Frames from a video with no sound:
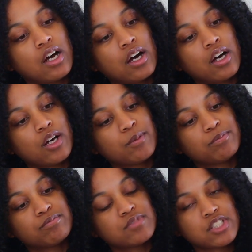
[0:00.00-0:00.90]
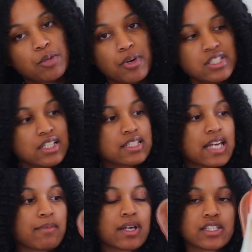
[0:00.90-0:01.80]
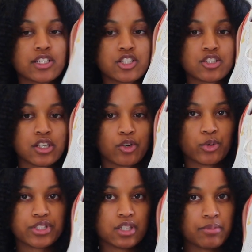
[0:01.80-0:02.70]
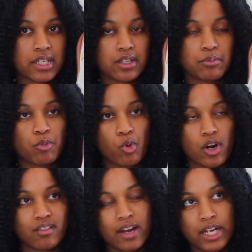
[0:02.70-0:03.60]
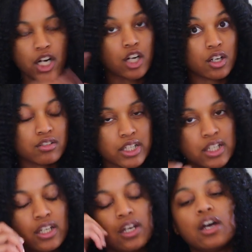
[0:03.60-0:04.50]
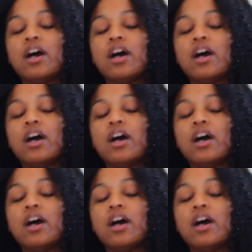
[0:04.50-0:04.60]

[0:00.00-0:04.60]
Um, so most of the time, my tennis shoes are going to be more like girly.